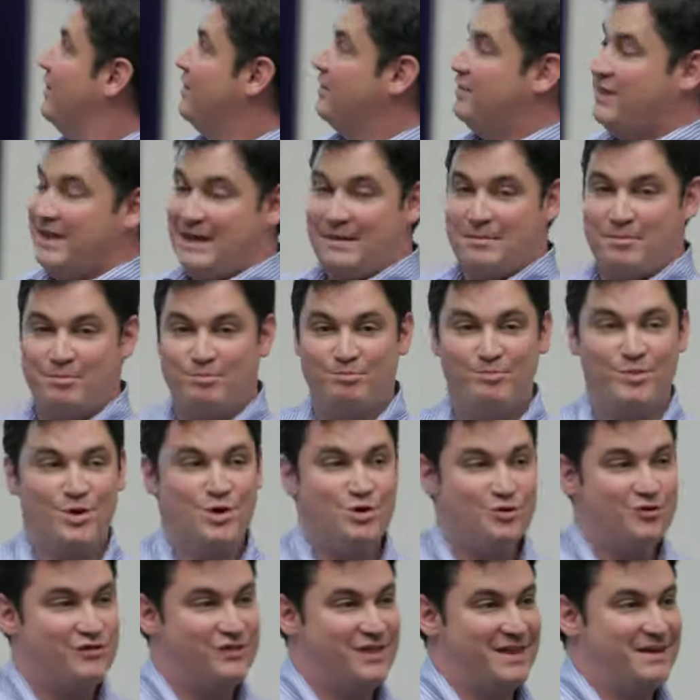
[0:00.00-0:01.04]
Then
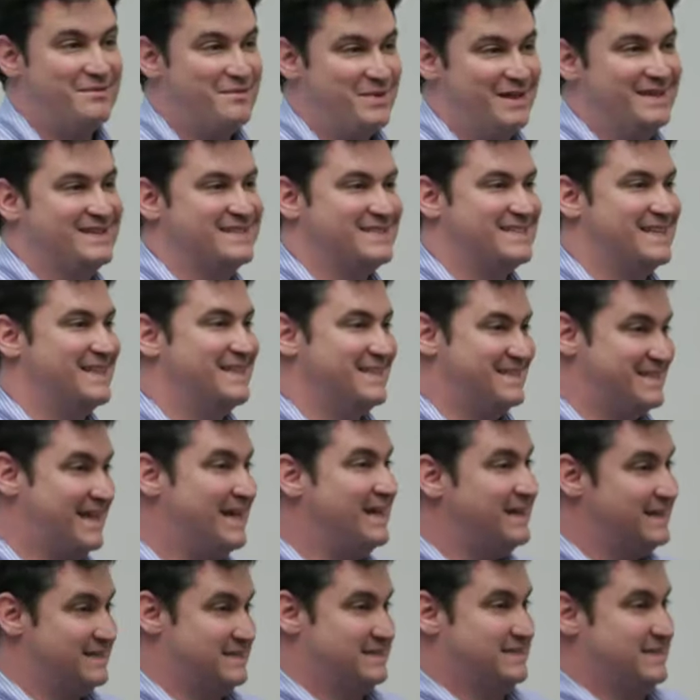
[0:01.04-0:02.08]
move them into the
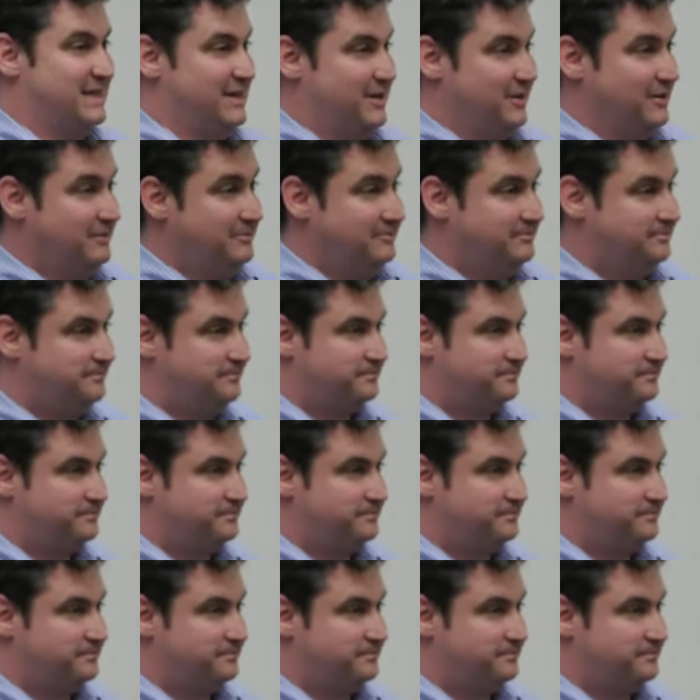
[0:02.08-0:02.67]
data center